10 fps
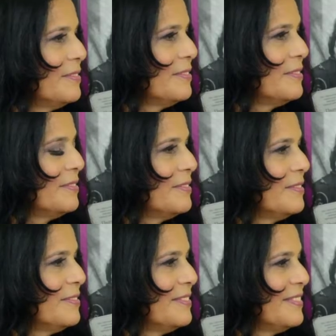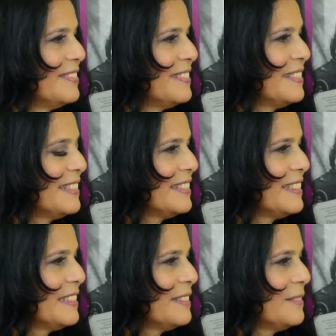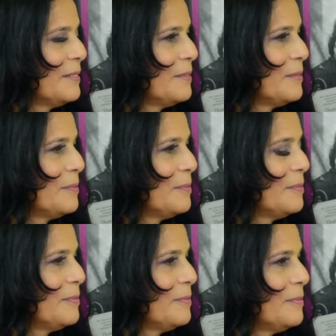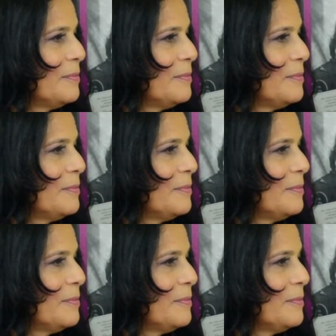(silent)